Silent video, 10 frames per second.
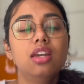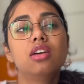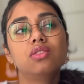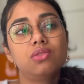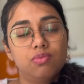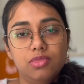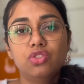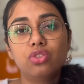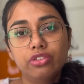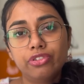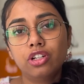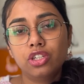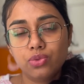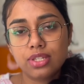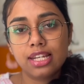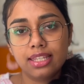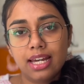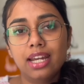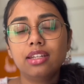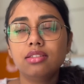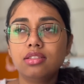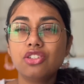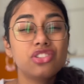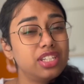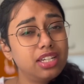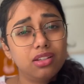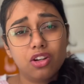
so you look for cues like that and just take a lot